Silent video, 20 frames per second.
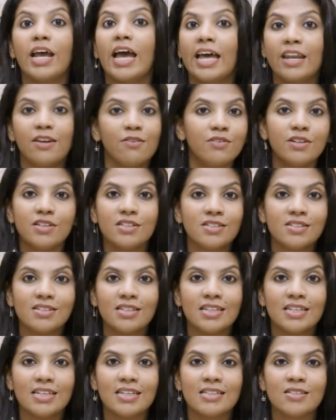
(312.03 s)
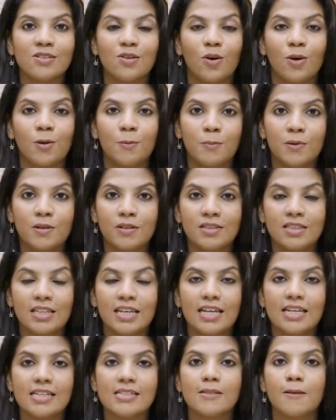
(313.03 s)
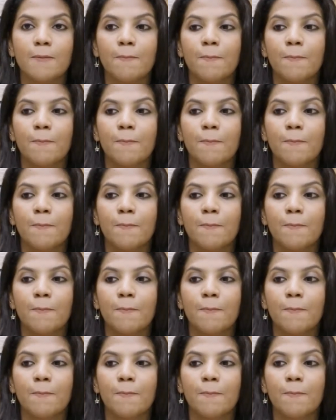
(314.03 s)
anniversaries or birthdays.